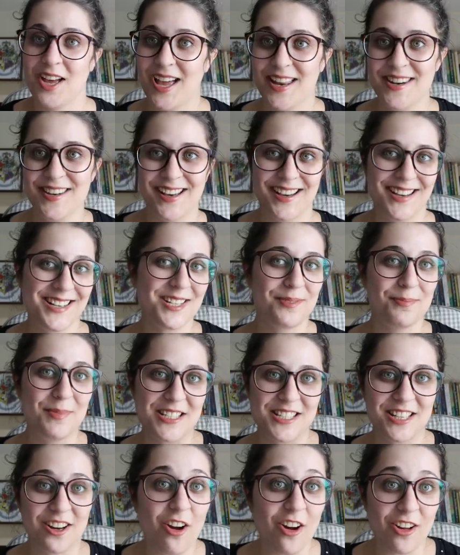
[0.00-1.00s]
a nice
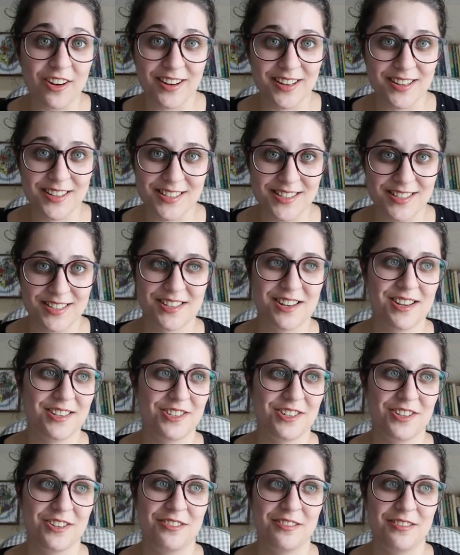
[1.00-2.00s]
Mr. Collins
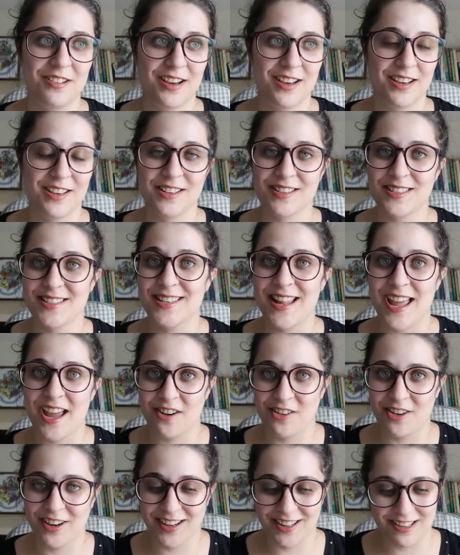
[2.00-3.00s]
to
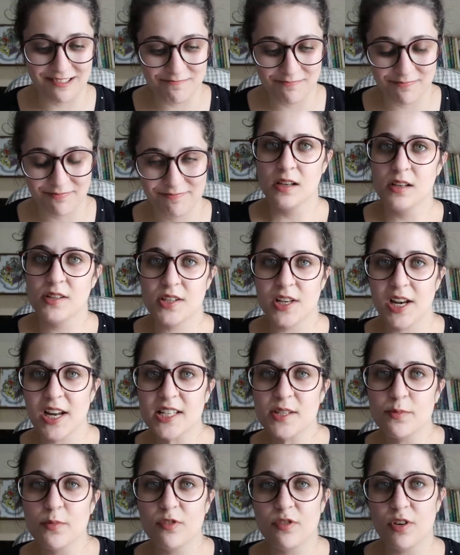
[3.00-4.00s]
snare in. So
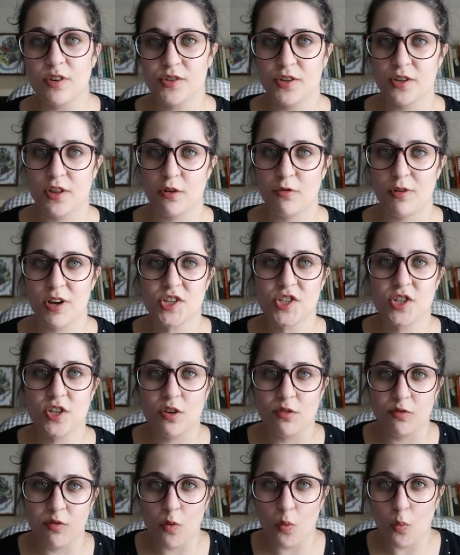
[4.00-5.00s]
let's move on to the
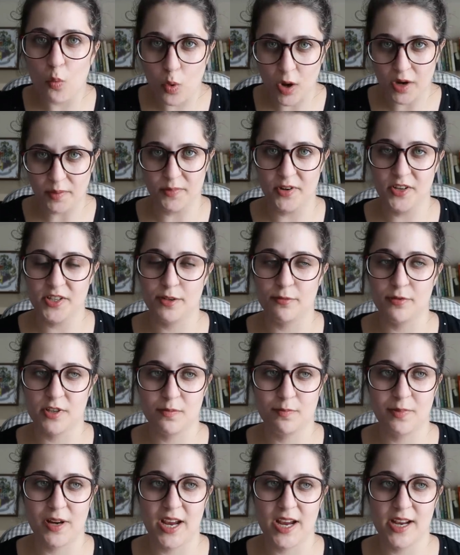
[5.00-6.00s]
question of what music
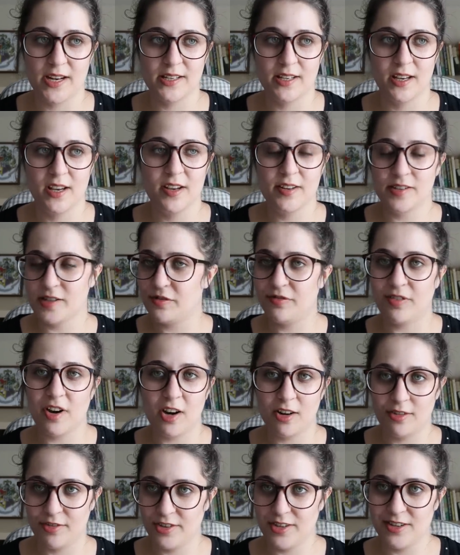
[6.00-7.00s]
was played. So
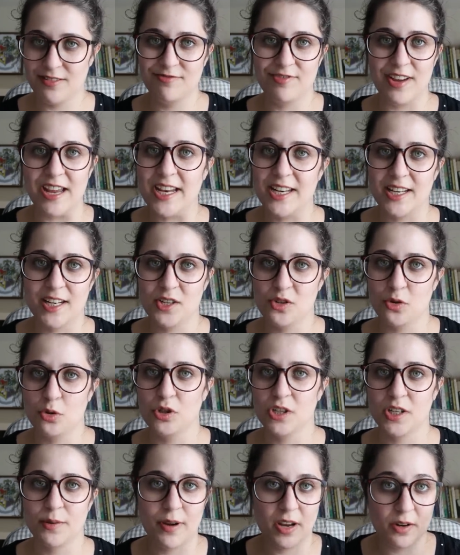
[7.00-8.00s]
far I've only vaguely
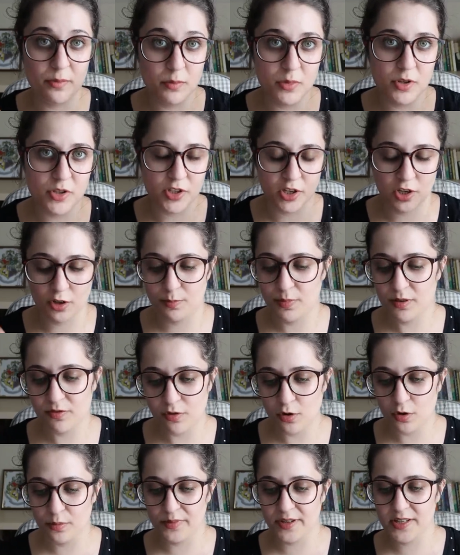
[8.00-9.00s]
talked about musical
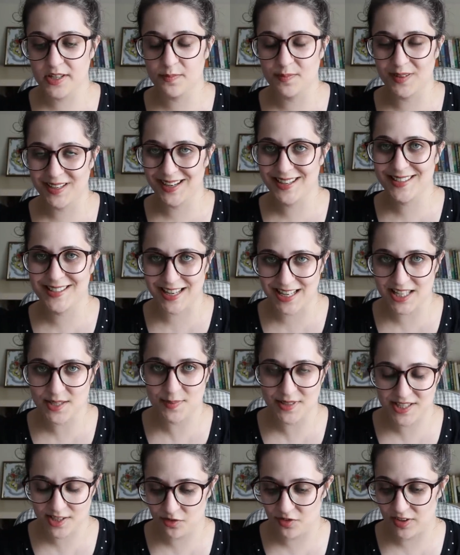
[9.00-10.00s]
performance, but let's get
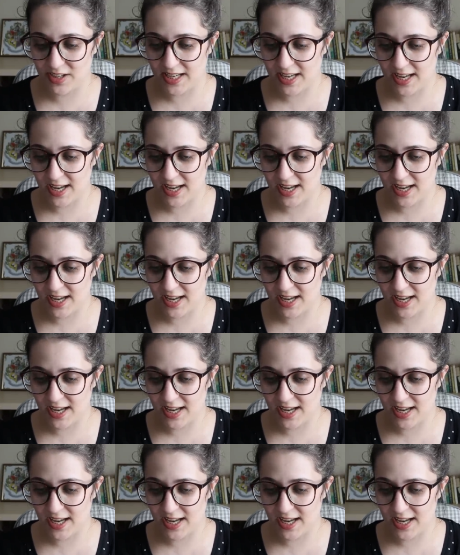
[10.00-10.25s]
specific